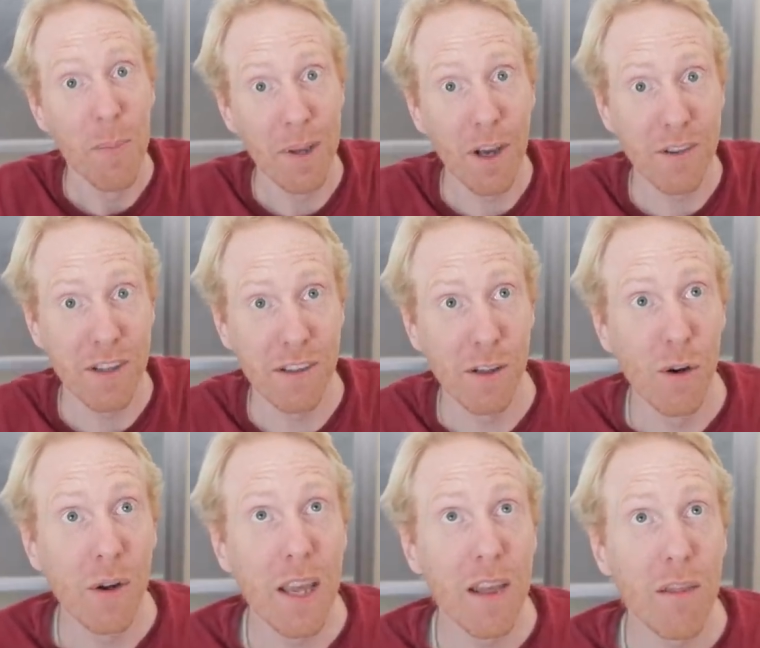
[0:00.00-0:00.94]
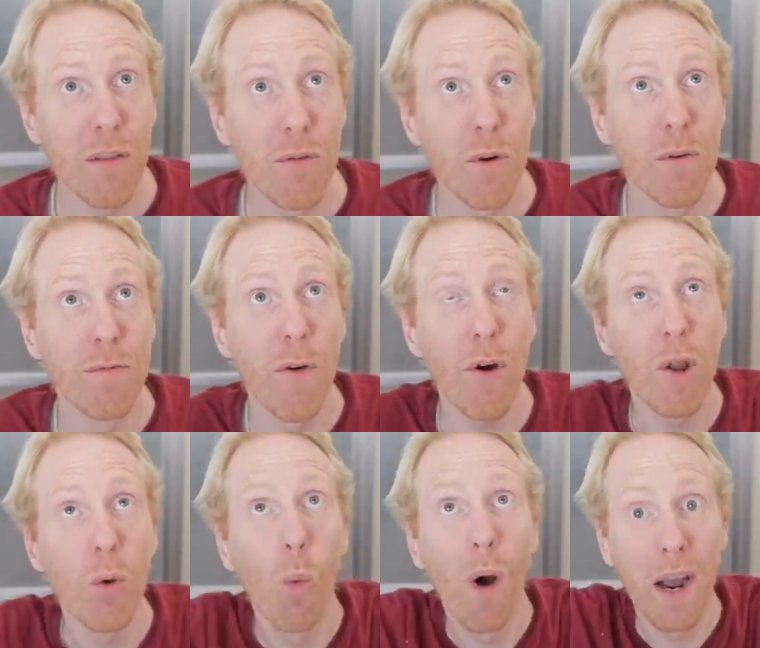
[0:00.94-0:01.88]
because it's looking through a
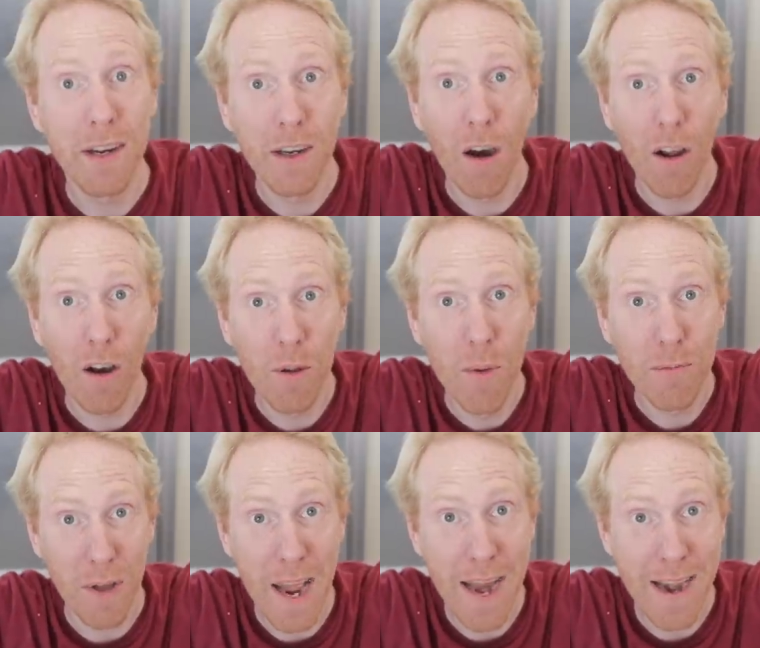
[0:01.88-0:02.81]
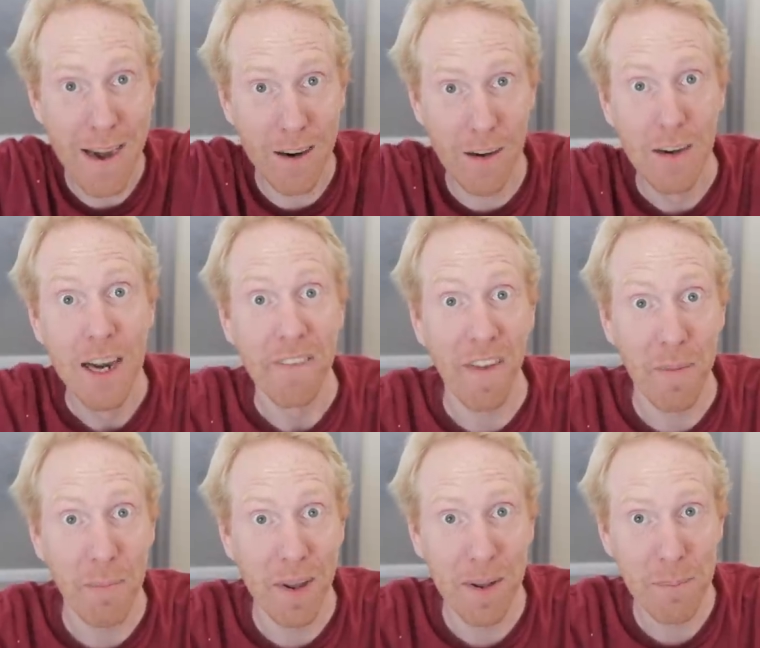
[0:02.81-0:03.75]
very wide column of air
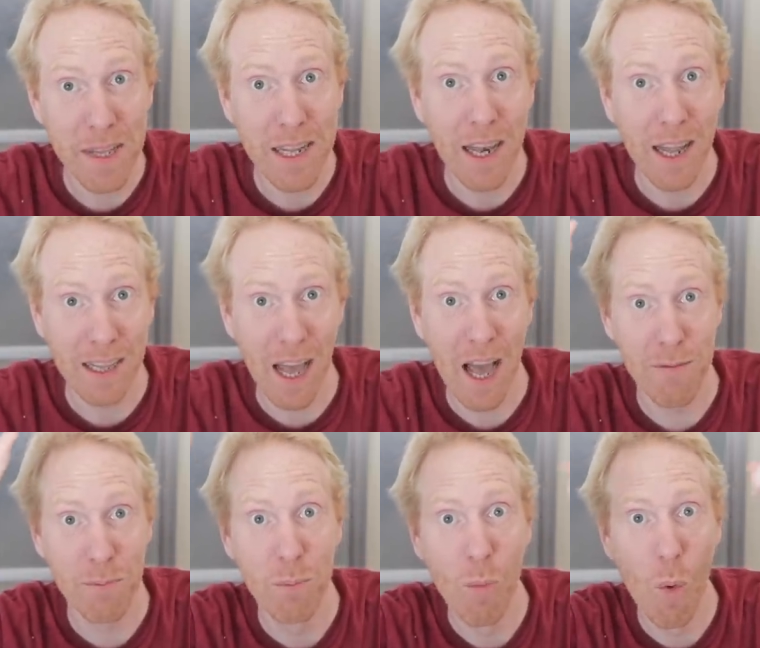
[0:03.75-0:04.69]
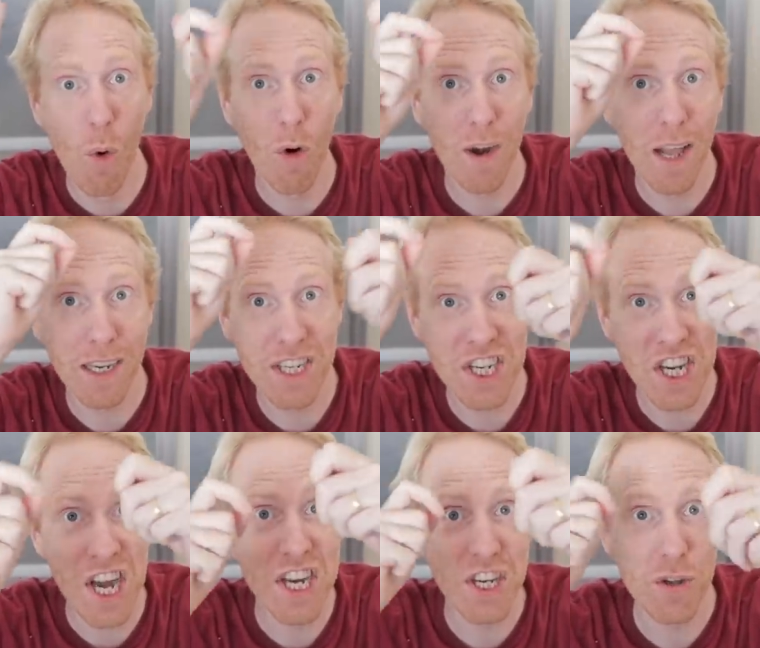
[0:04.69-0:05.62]
that might be like have more like
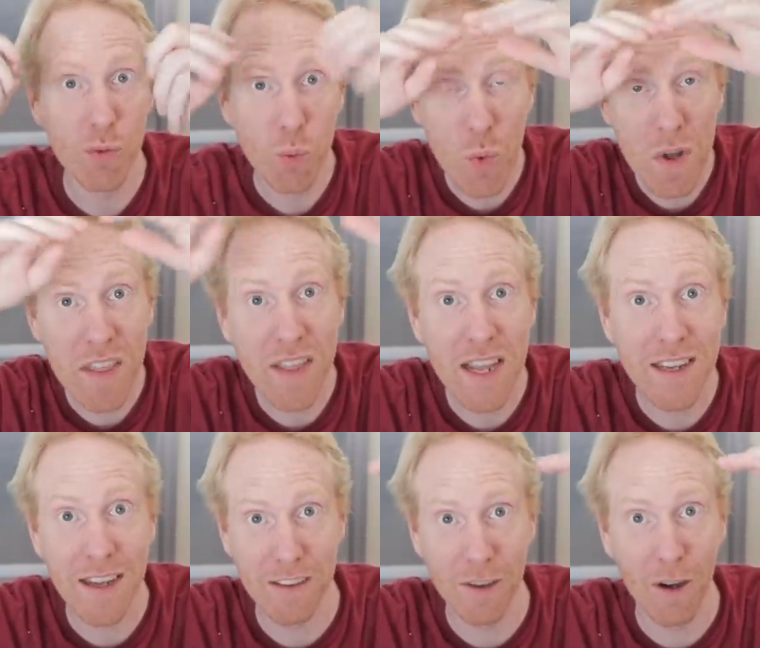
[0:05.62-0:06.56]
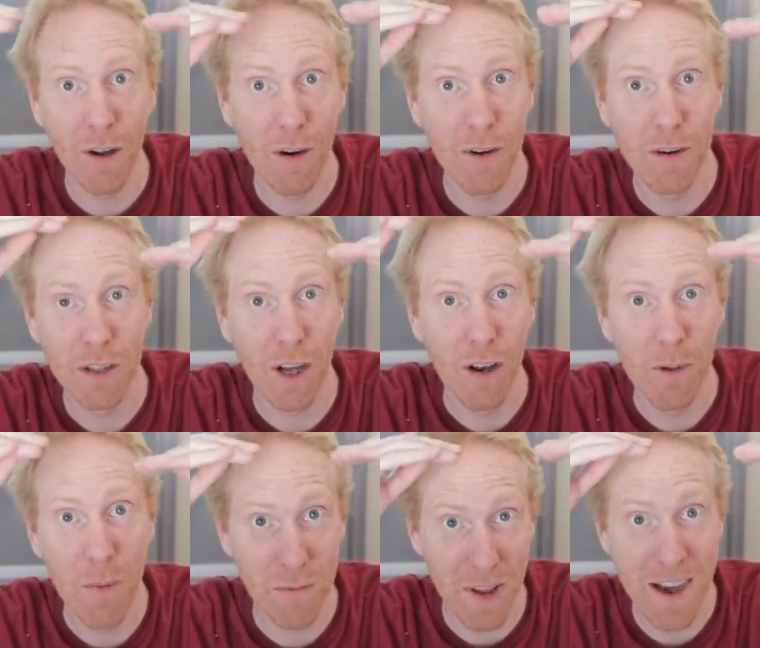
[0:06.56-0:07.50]
changes within that
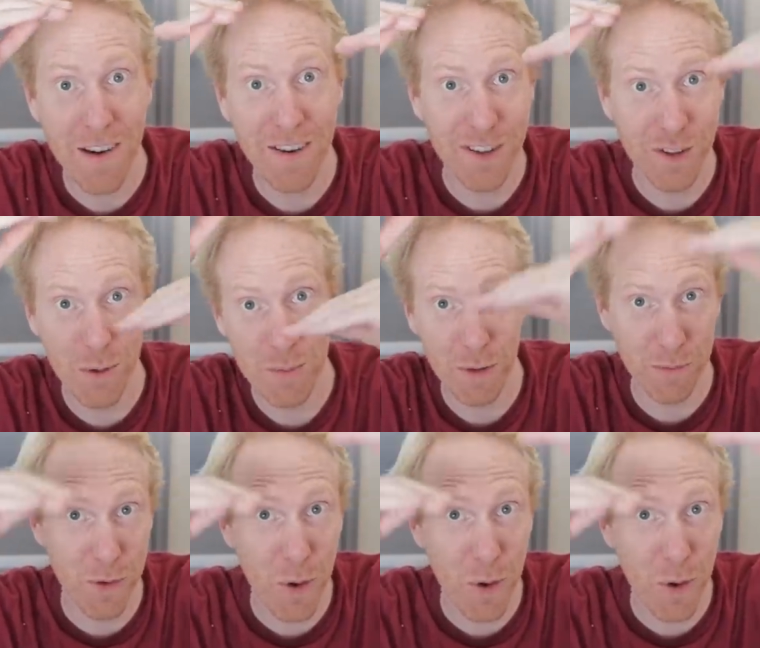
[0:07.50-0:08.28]
column of air in terms of